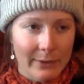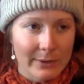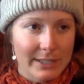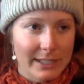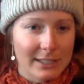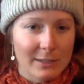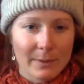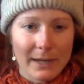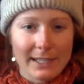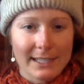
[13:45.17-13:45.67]
I
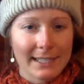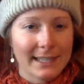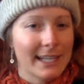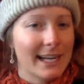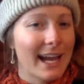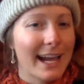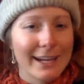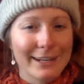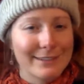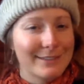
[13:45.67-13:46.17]
was expecting
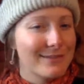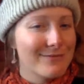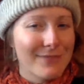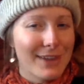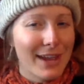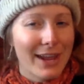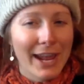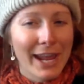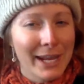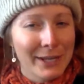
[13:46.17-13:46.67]
that I had
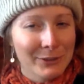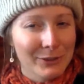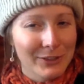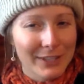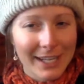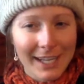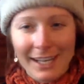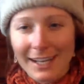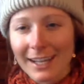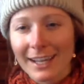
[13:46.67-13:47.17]

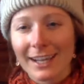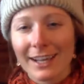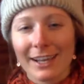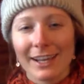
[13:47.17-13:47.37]
handled it.